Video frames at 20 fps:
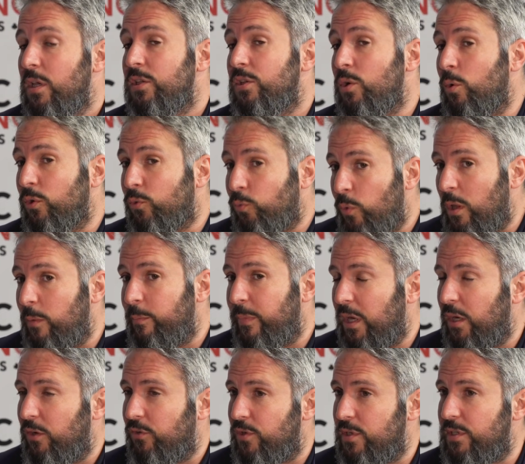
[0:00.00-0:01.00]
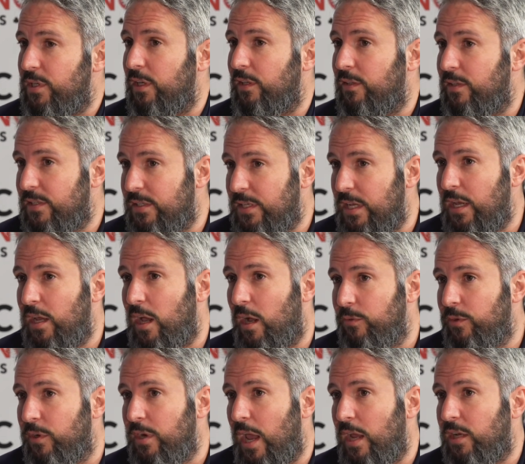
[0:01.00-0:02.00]
So it will be interesting to see how
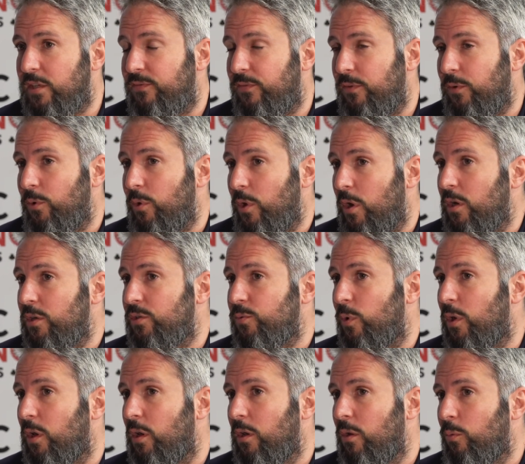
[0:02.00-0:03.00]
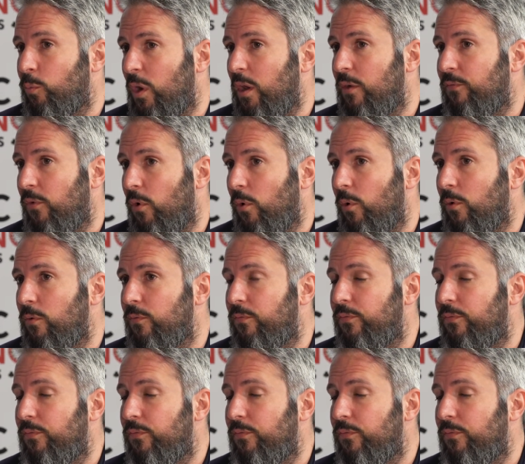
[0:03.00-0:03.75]
the next few years will evolve.